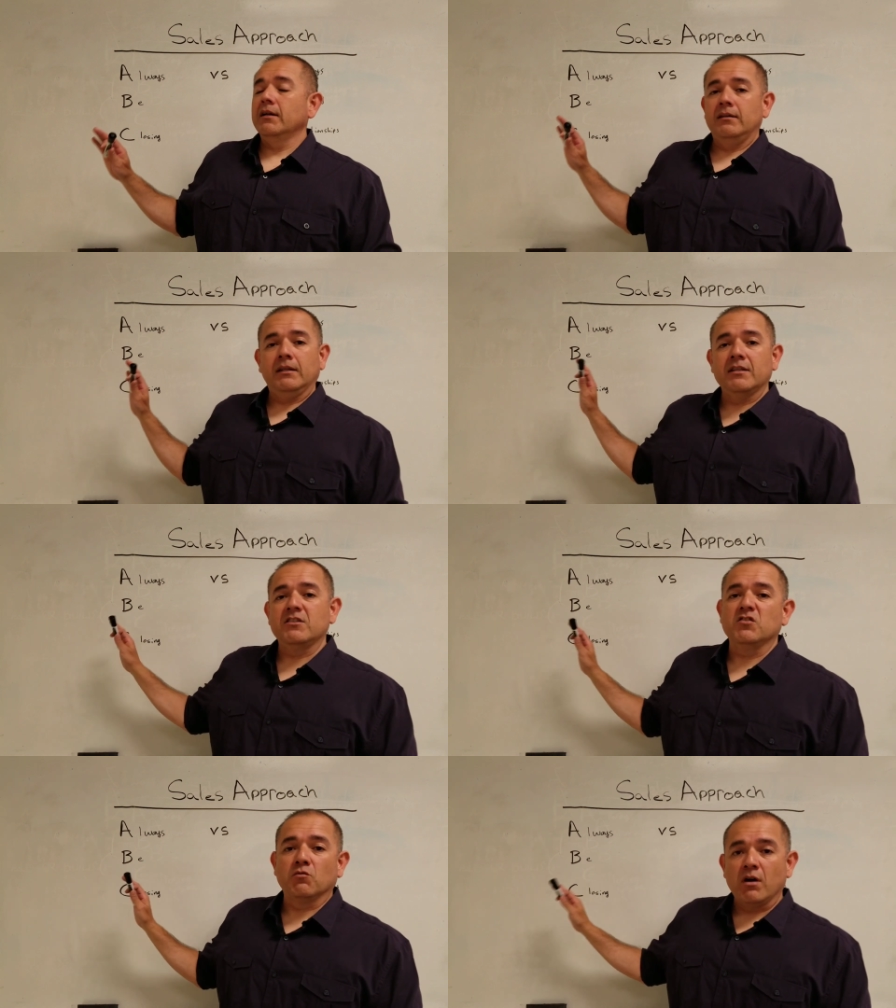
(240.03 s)
again, that
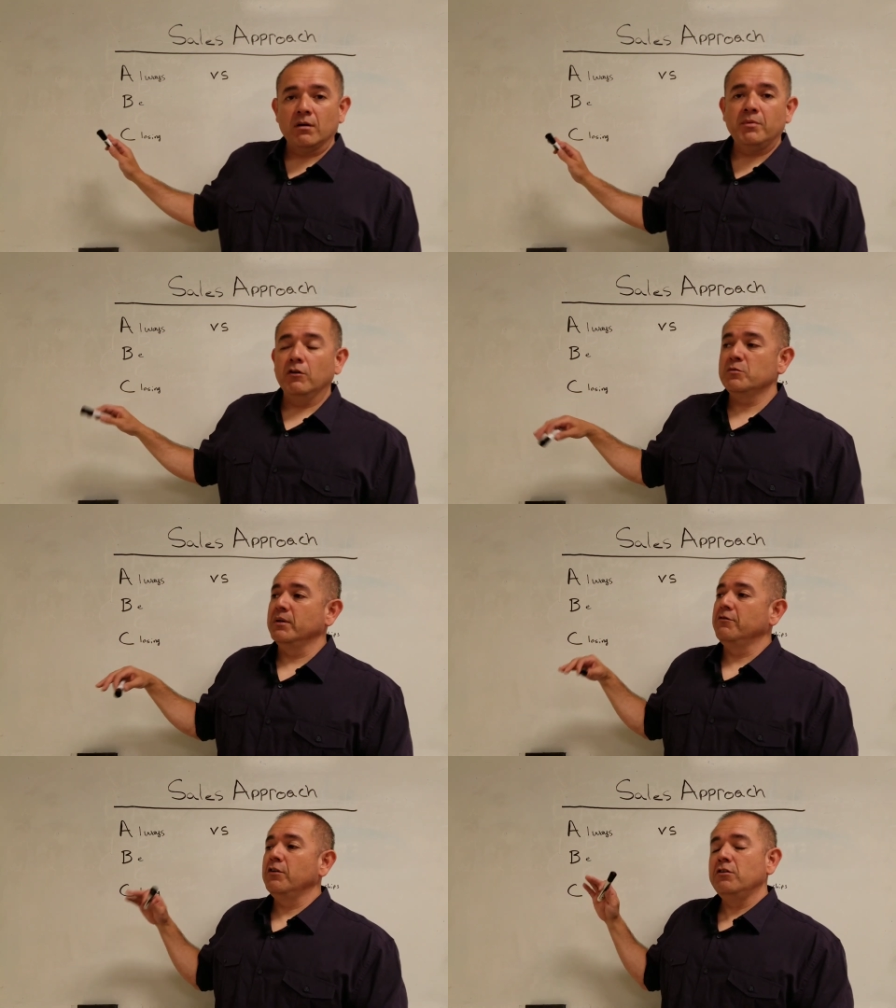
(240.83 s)
this is the wrong approach,
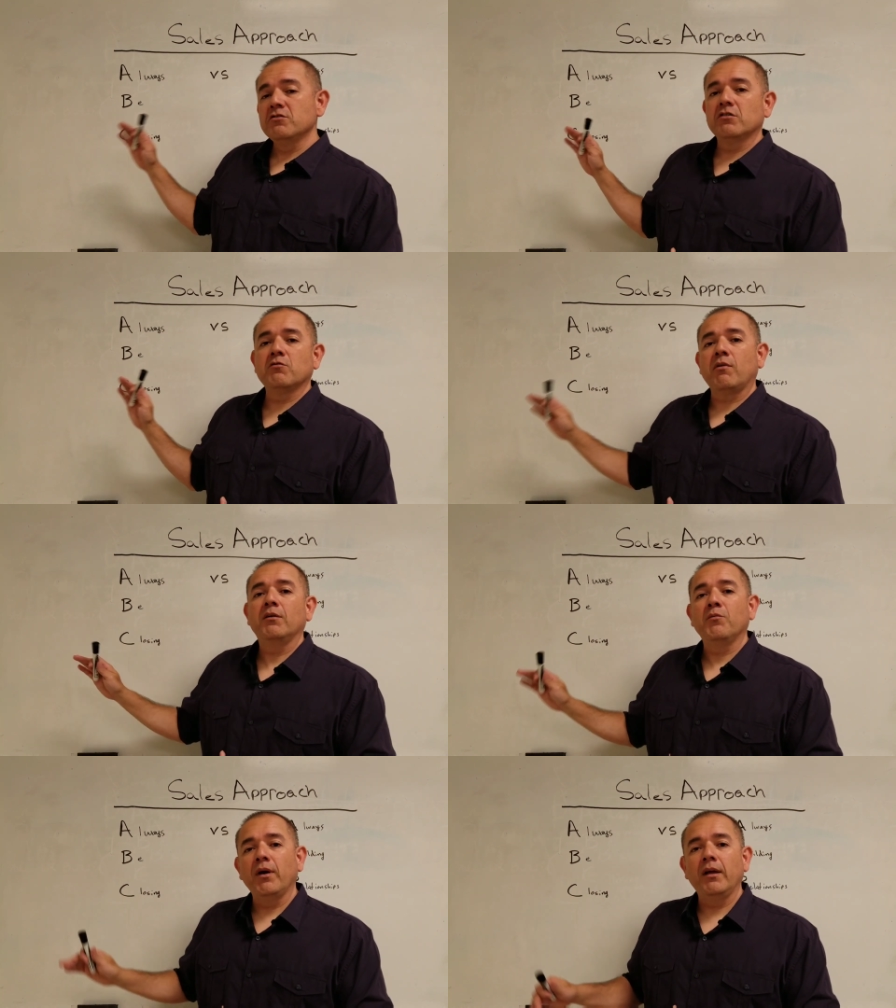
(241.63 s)
but if you use it the
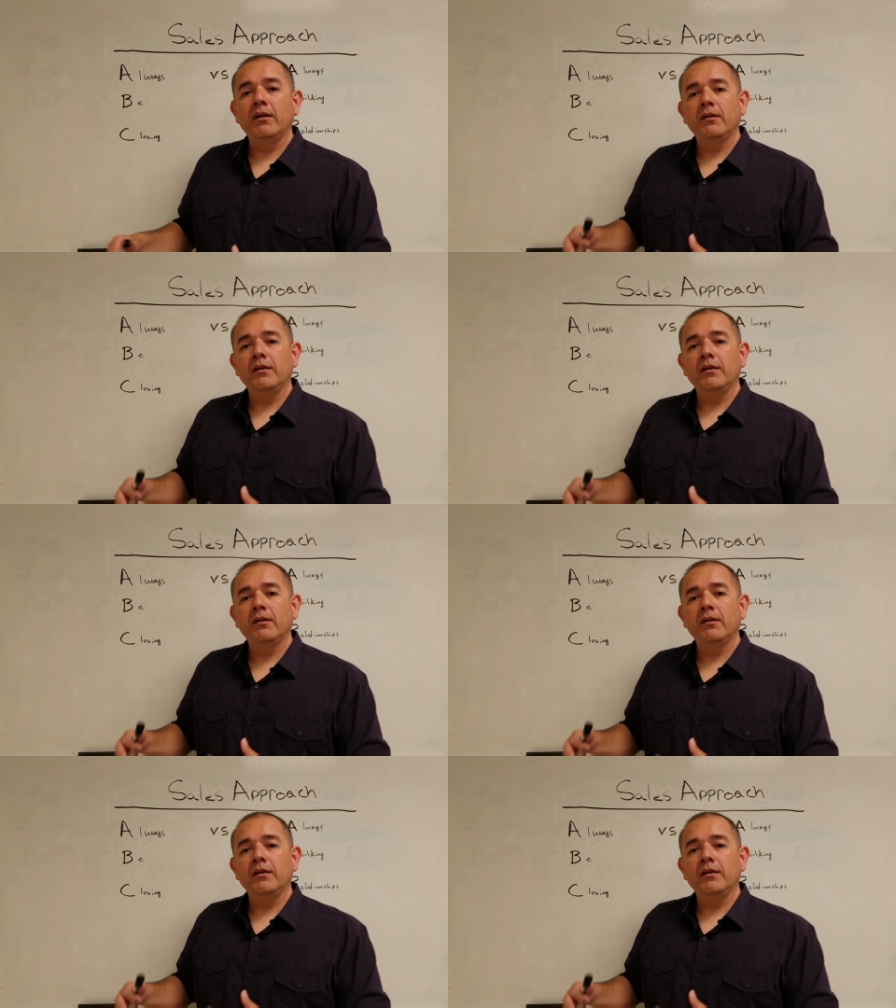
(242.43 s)
right way,